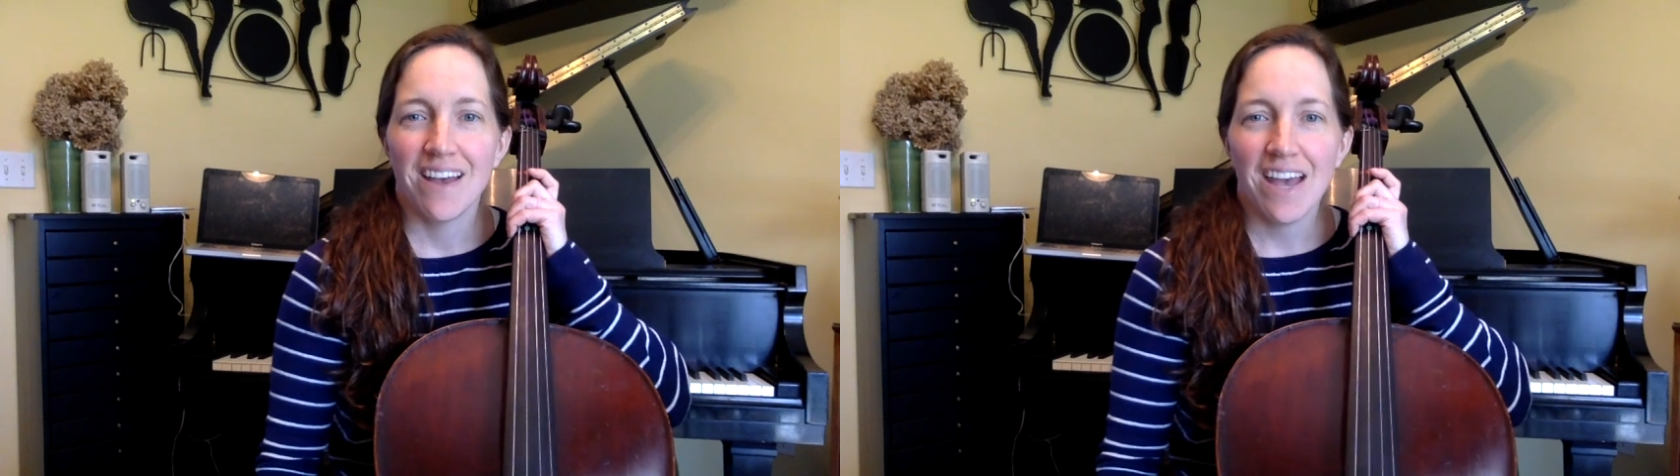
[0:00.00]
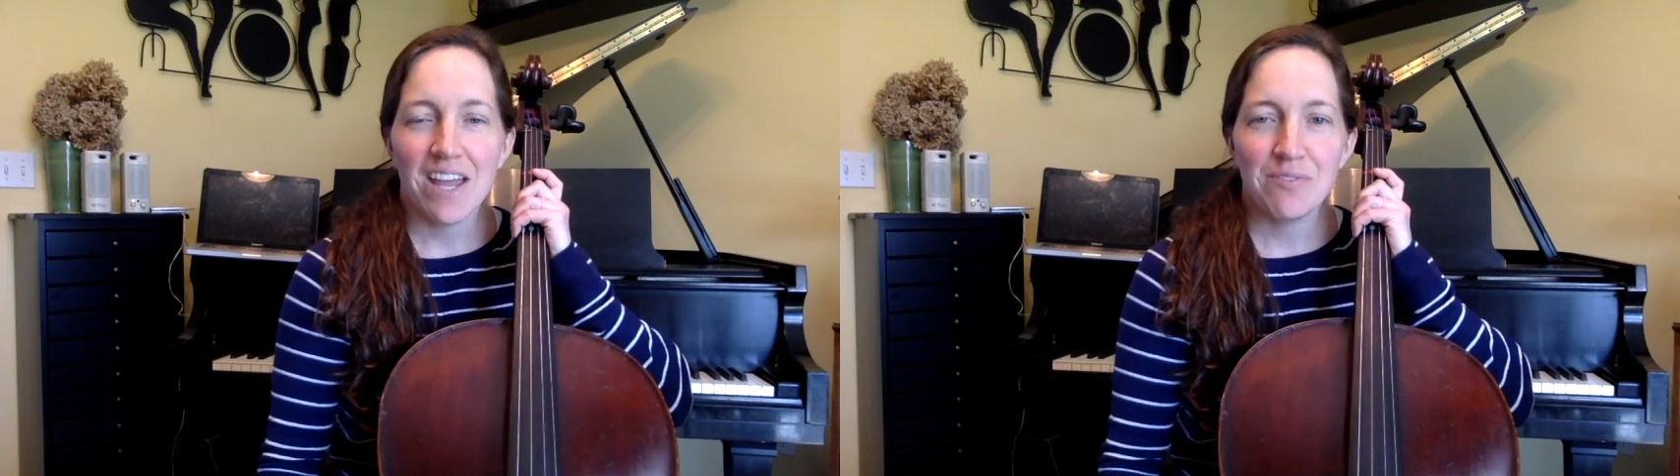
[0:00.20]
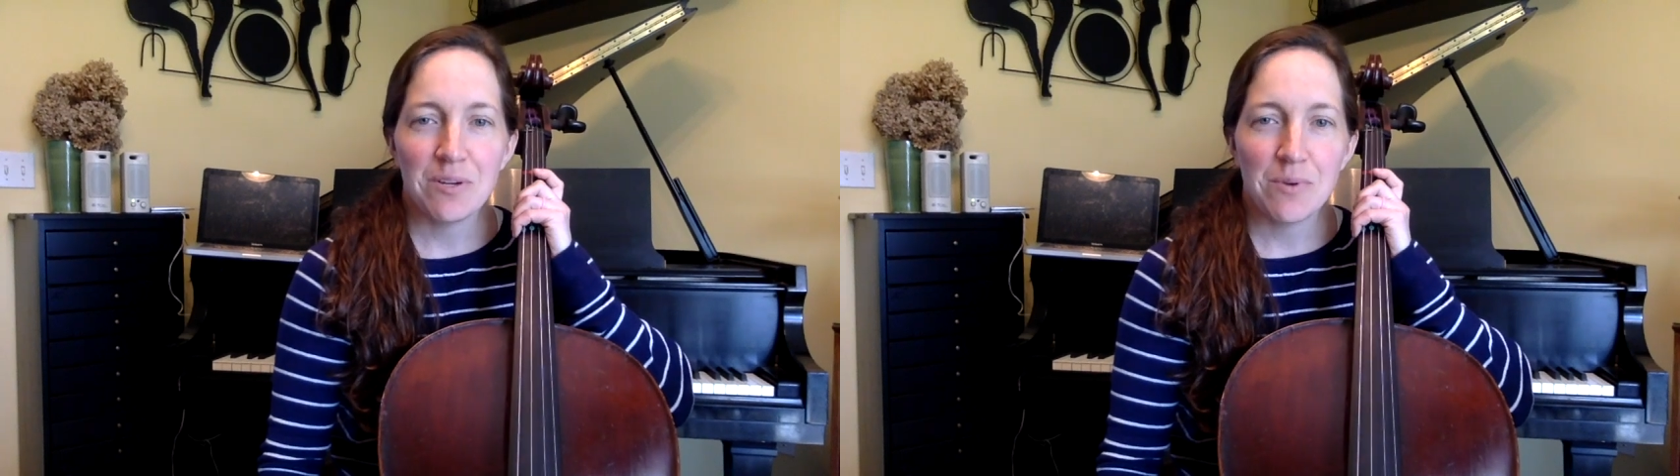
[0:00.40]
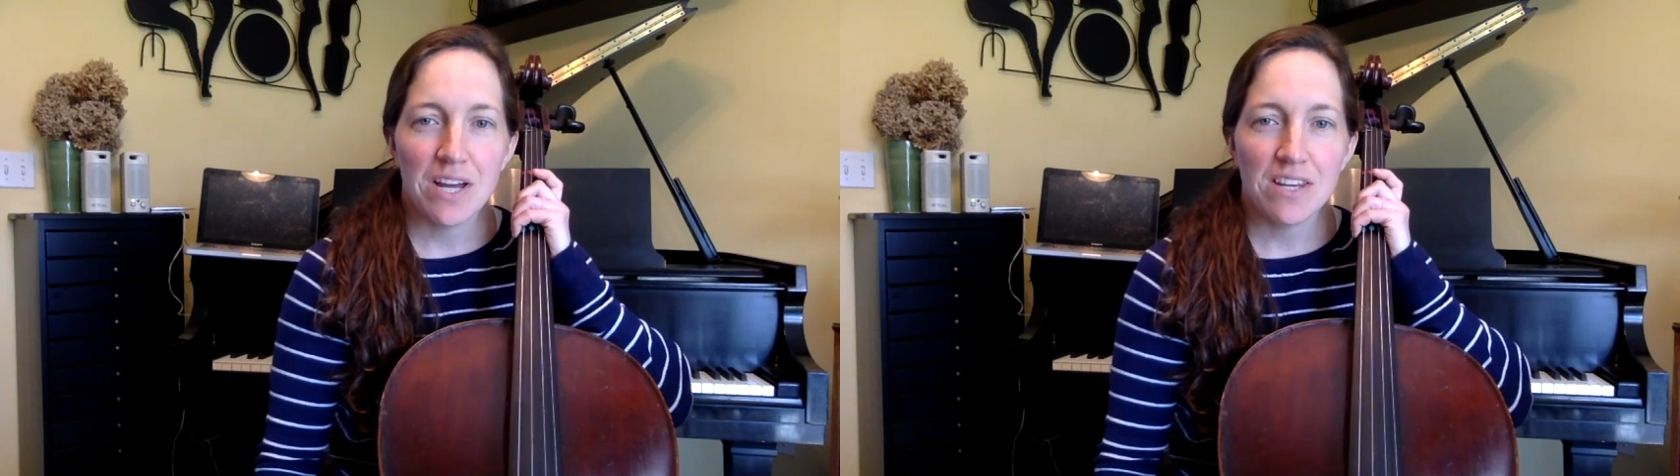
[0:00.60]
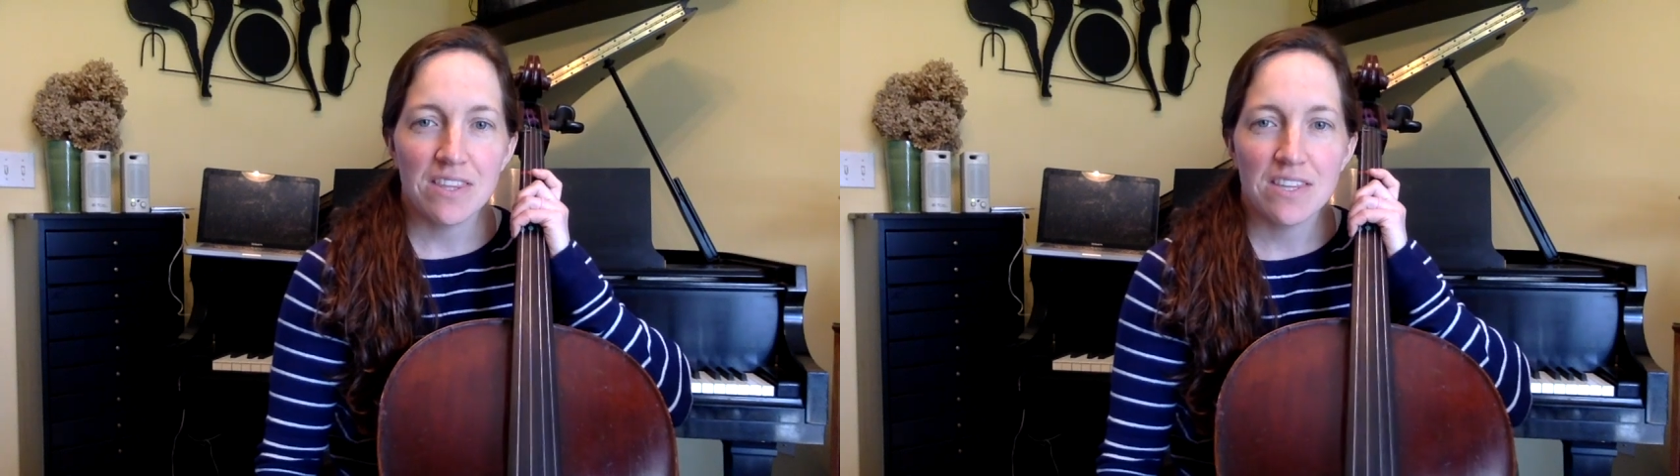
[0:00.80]
Hey
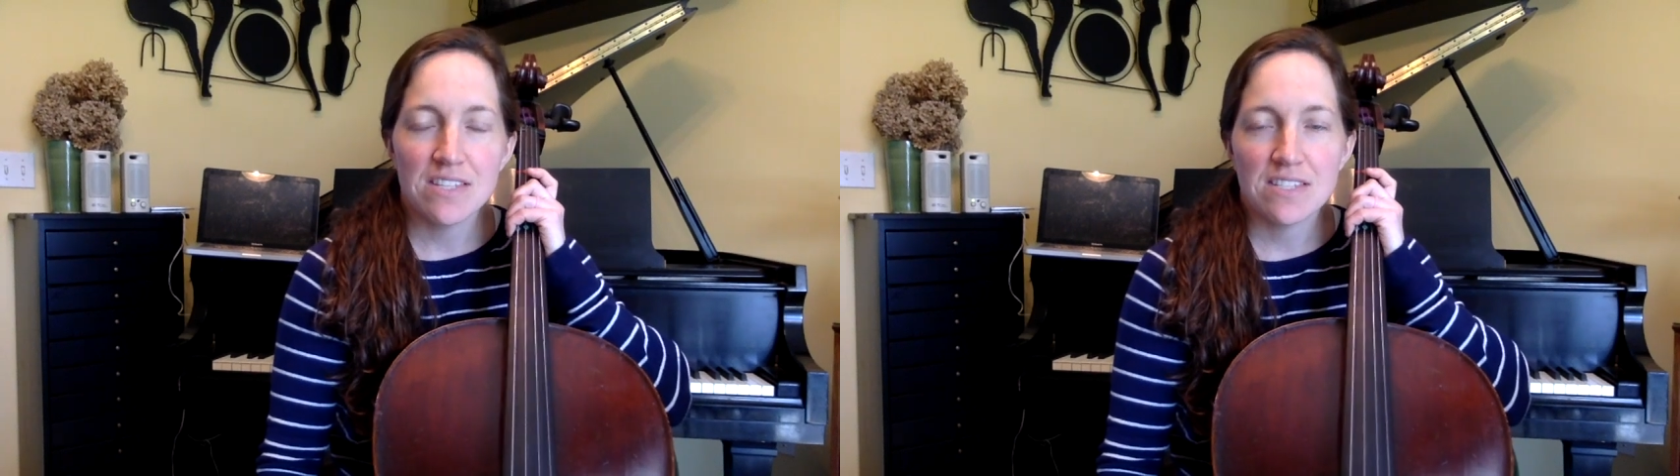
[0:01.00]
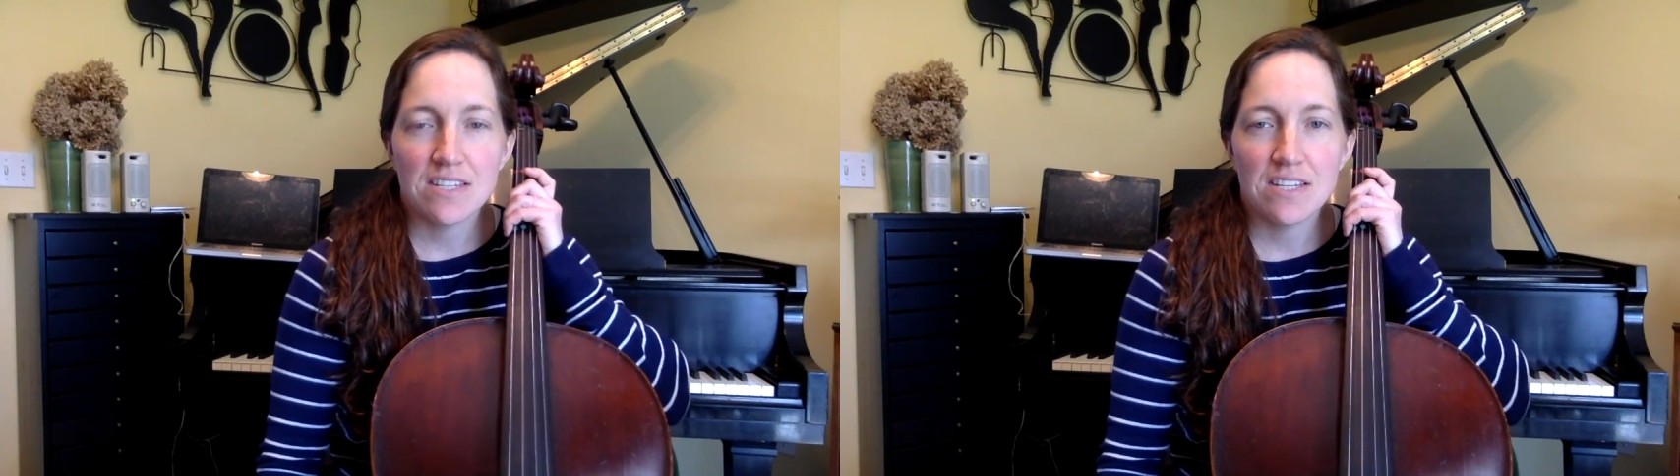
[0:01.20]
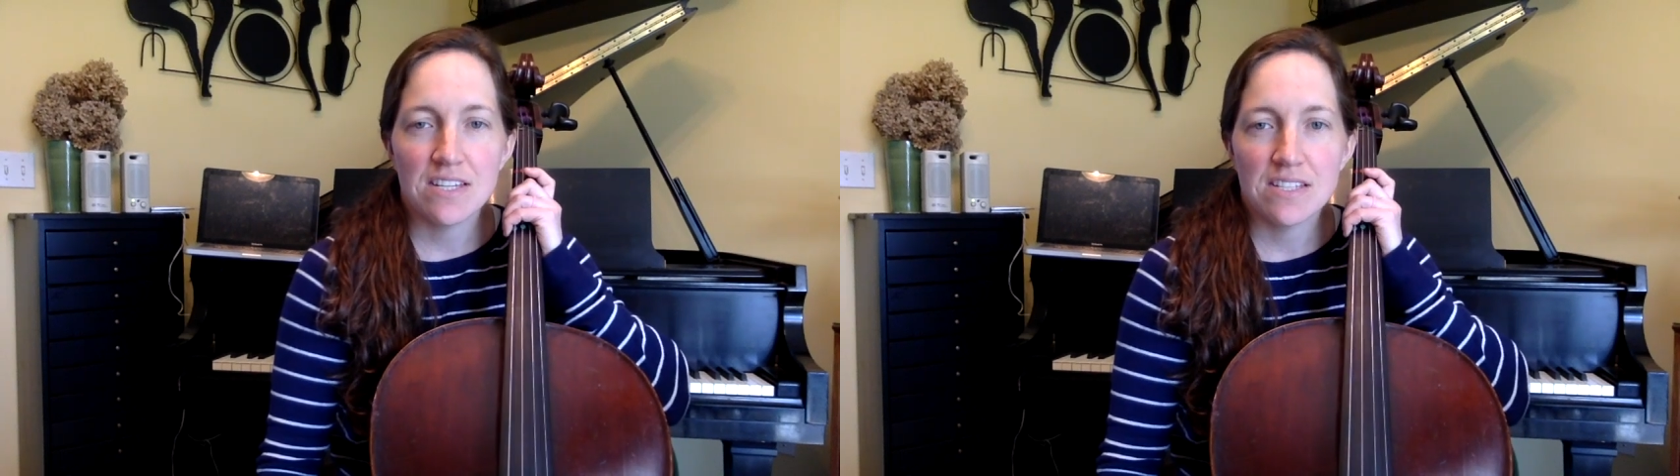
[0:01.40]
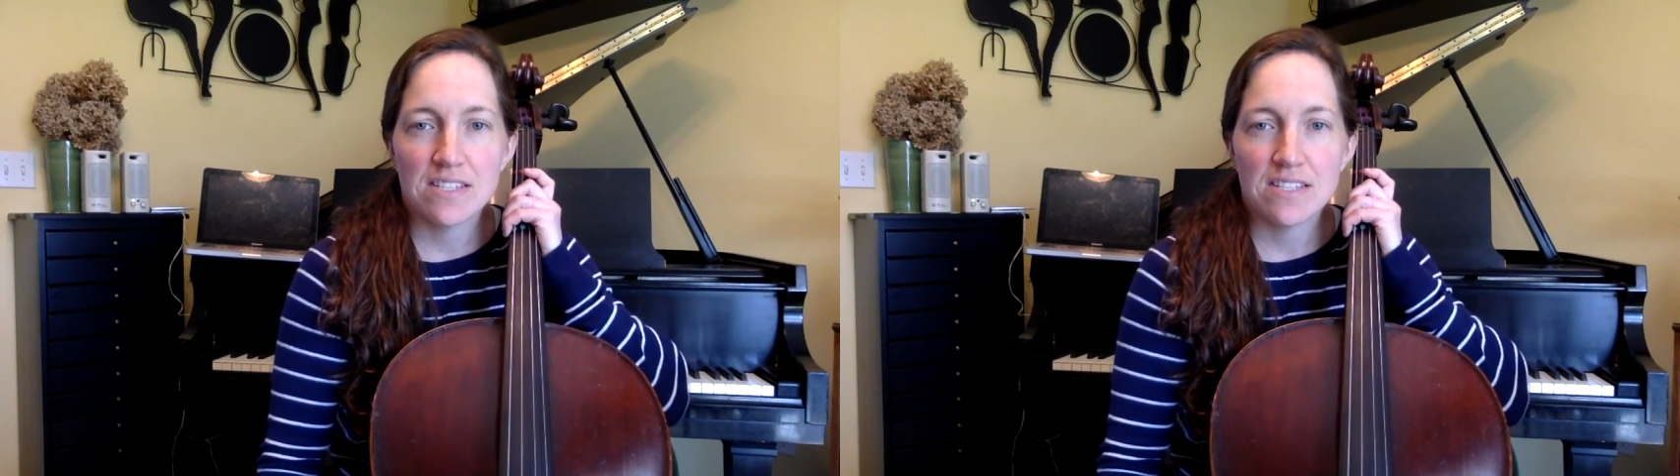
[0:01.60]
everyone, this is